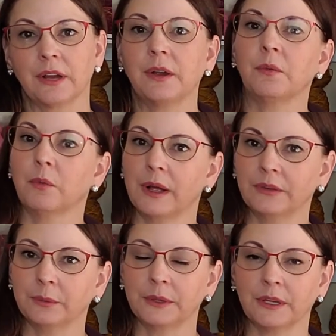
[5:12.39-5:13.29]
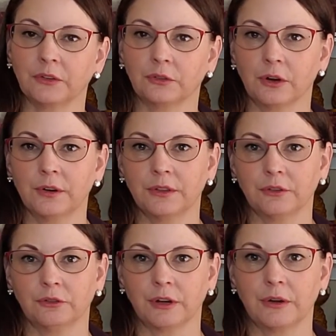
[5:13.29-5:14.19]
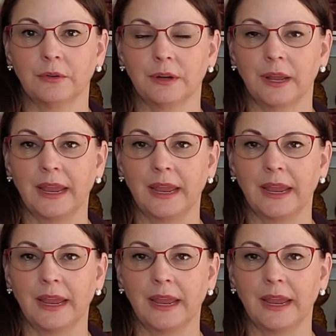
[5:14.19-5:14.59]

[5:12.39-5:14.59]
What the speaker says: it was when they started the show,